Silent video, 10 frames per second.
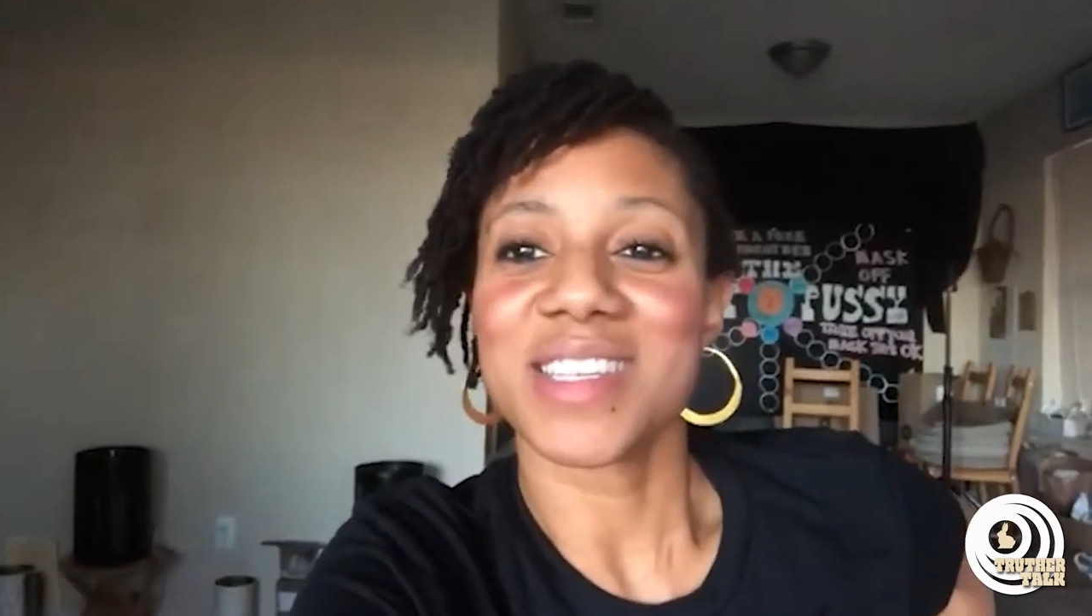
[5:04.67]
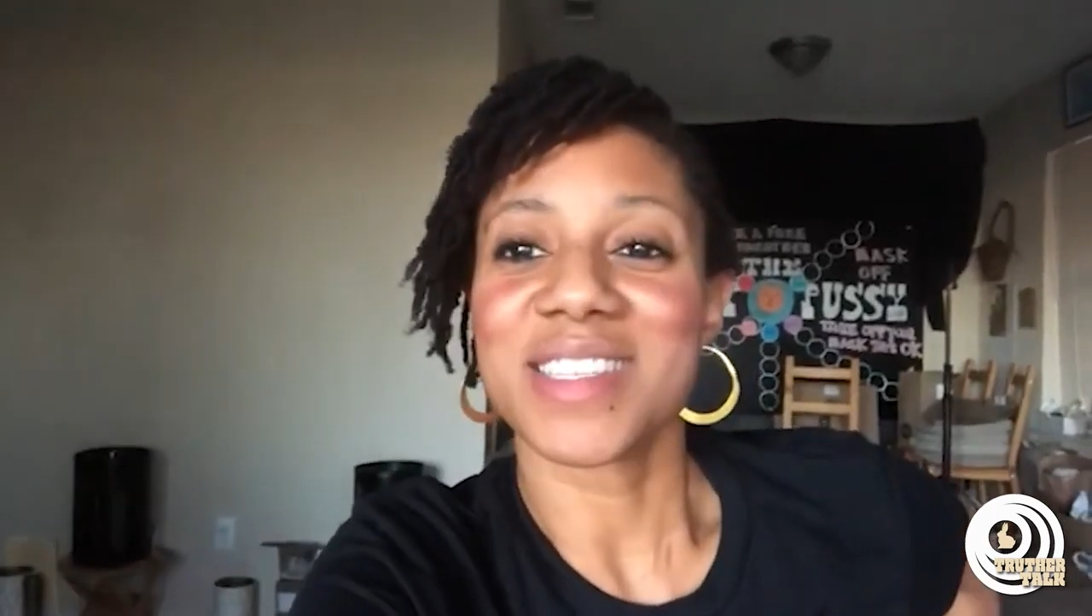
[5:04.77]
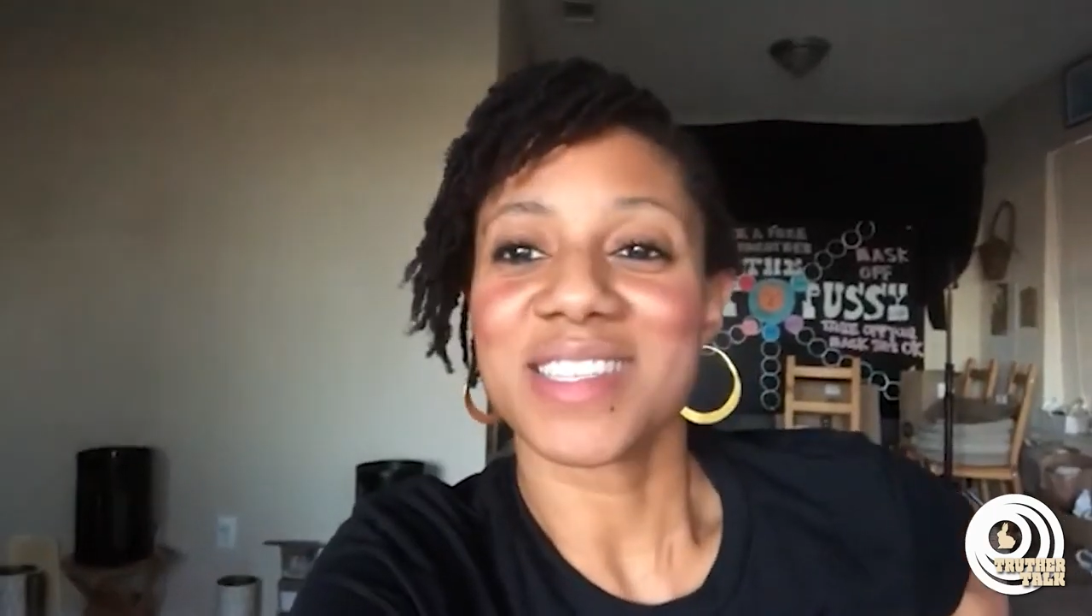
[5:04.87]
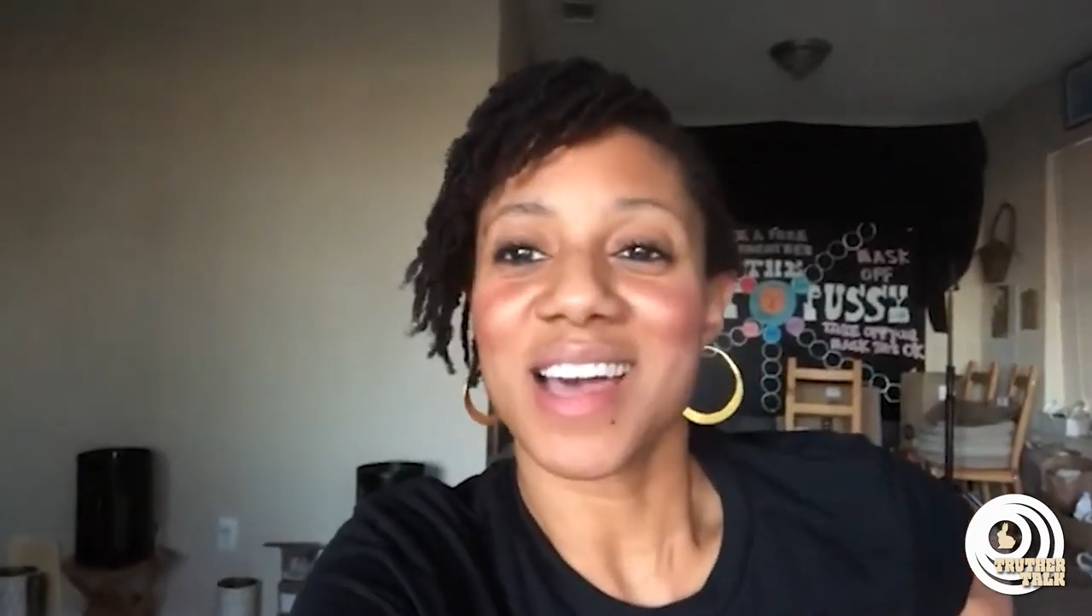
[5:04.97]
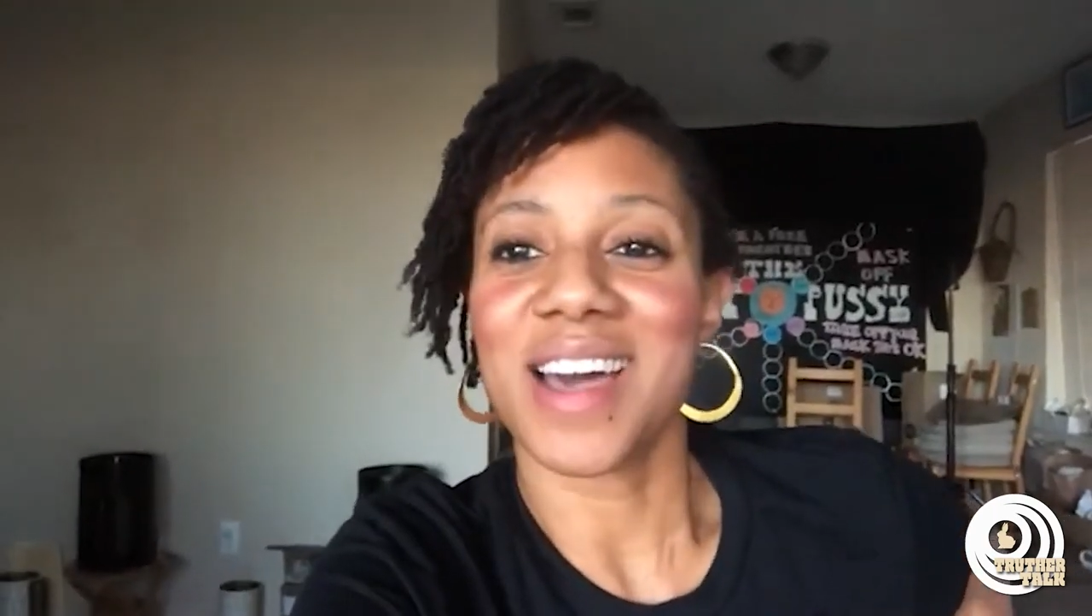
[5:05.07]

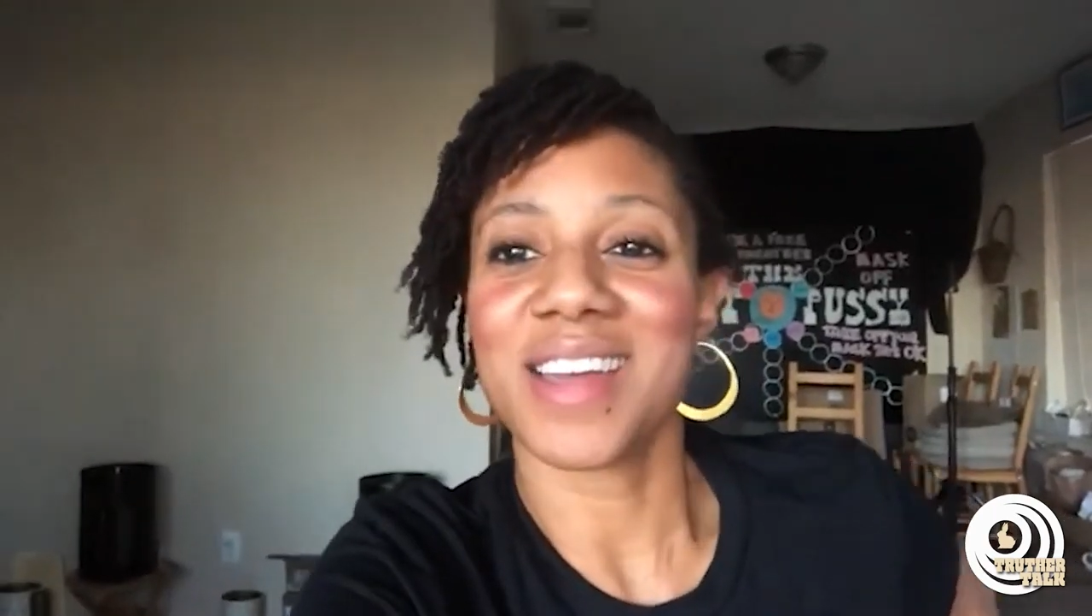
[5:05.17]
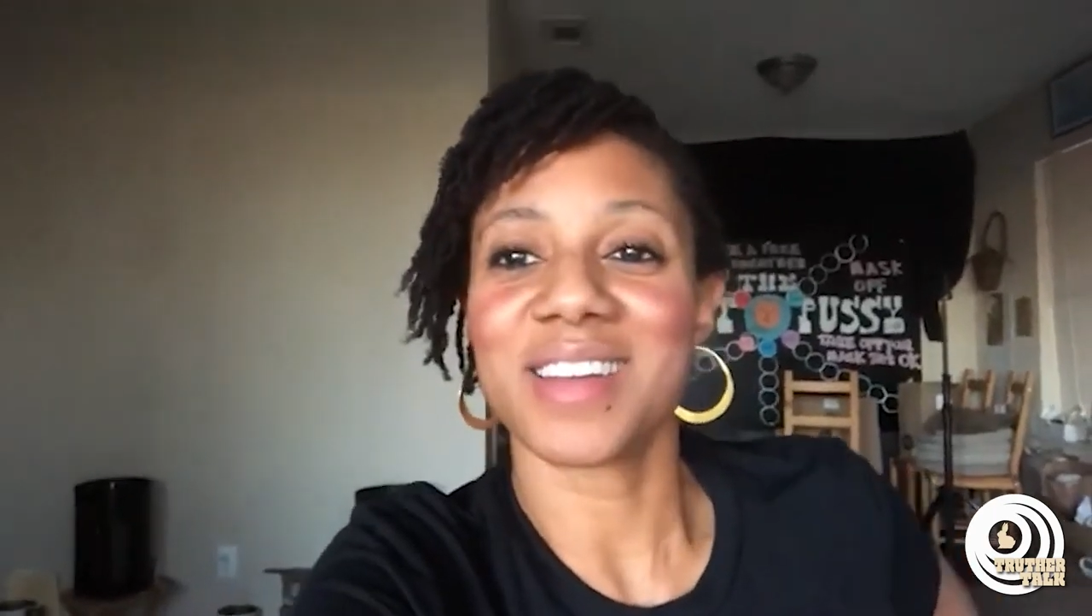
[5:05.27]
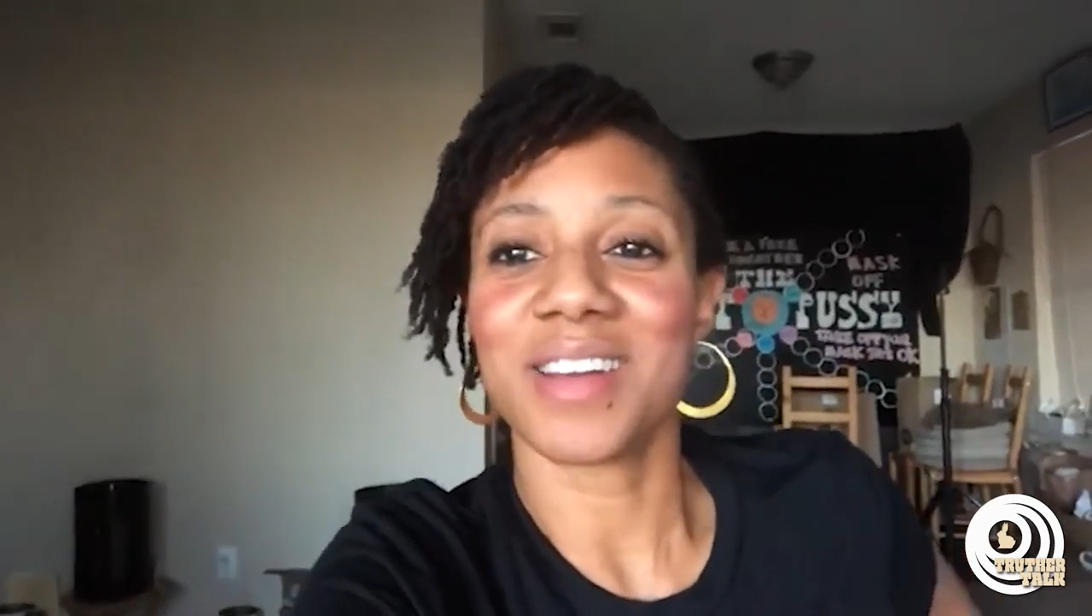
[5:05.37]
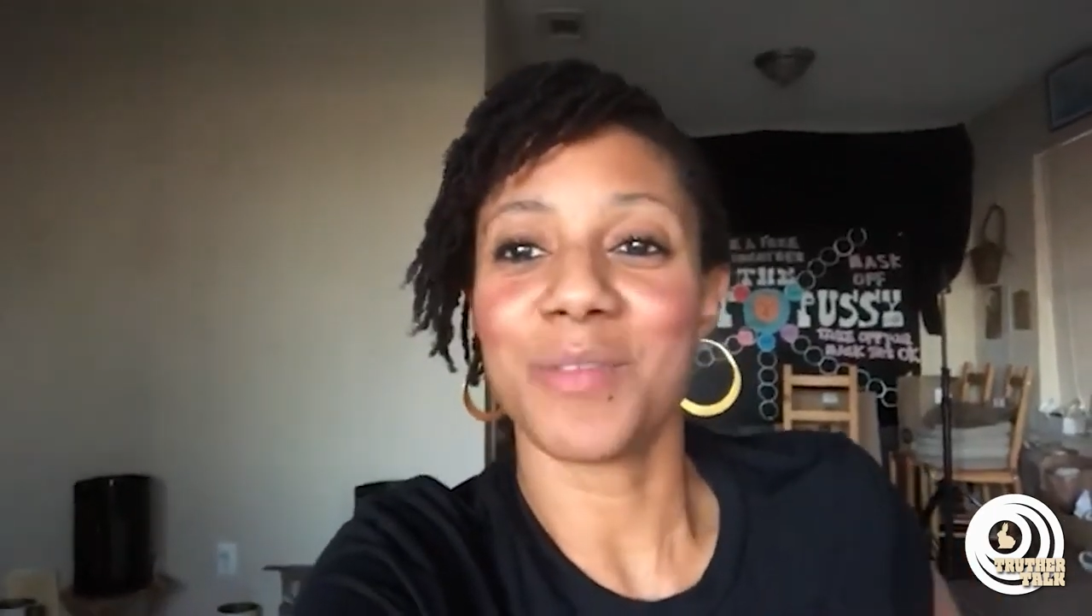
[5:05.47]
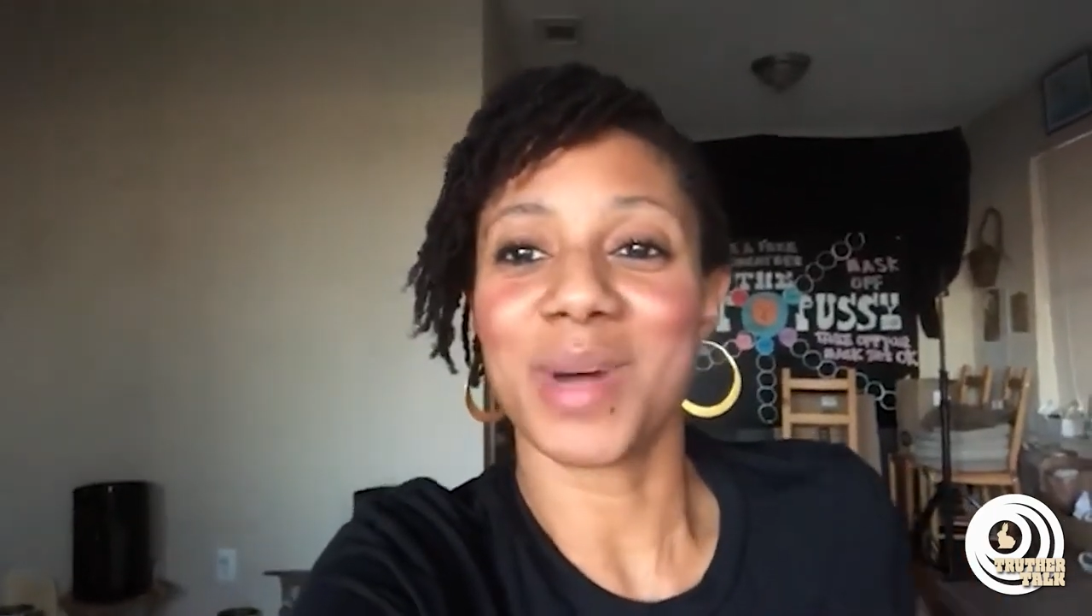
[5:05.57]

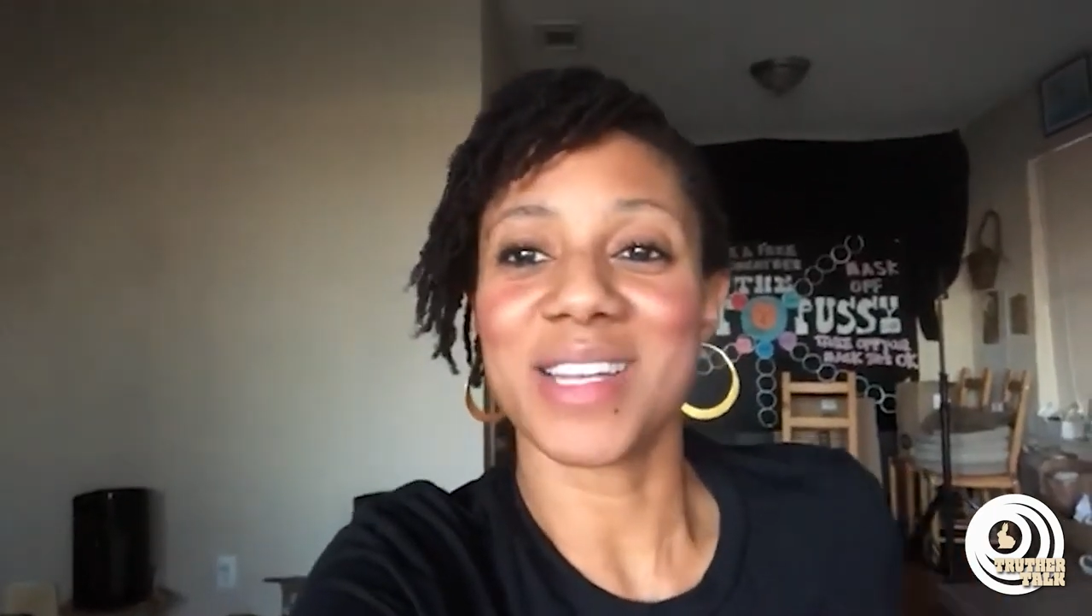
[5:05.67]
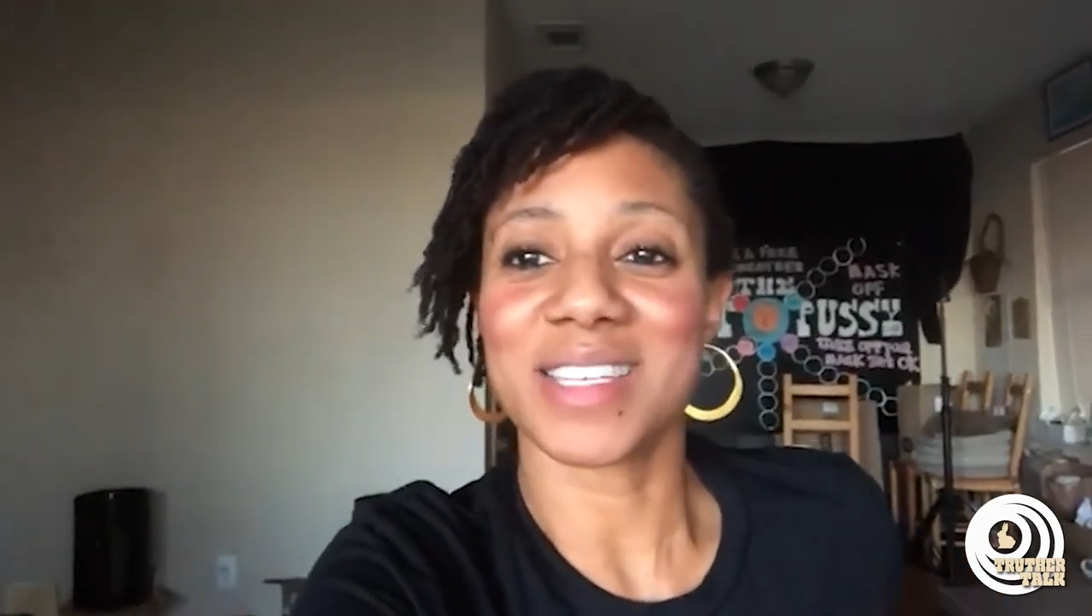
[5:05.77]
inside of my